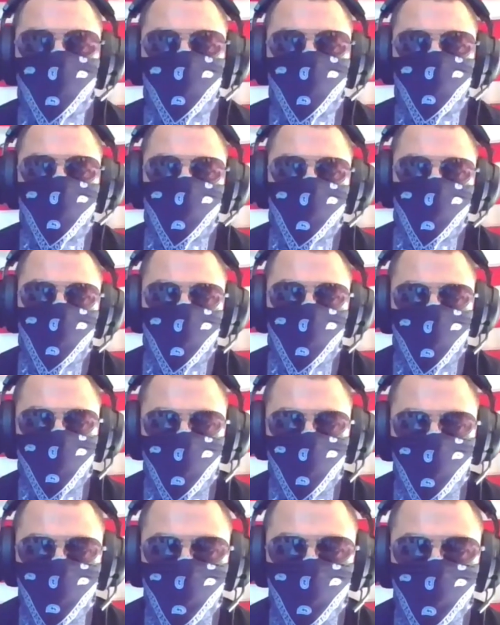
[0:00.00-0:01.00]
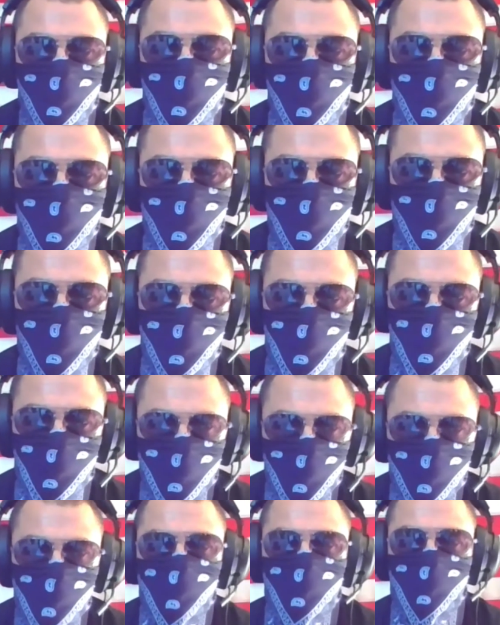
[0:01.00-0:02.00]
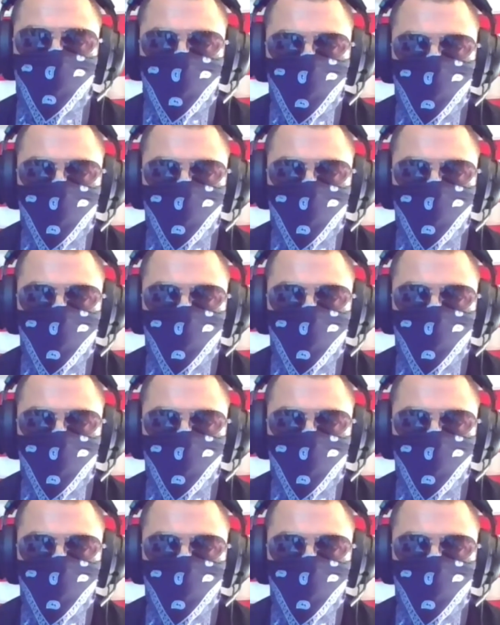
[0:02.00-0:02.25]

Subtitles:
mostly done outdoor growing